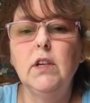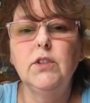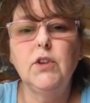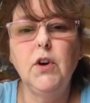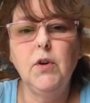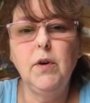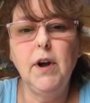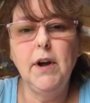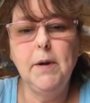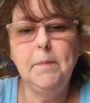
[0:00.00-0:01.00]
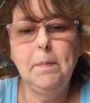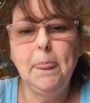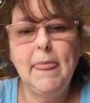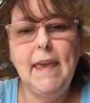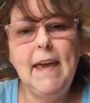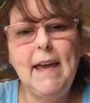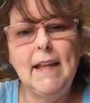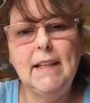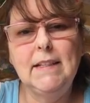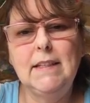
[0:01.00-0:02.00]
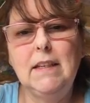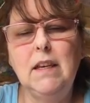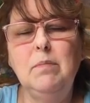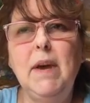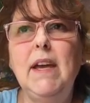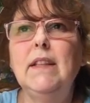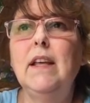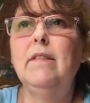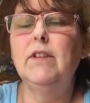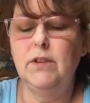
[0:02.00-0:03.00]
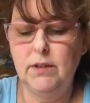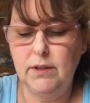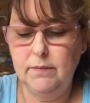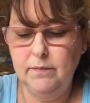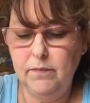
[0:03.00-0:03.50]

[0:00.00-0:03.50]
So, um, yeah, let's see. Pain levels.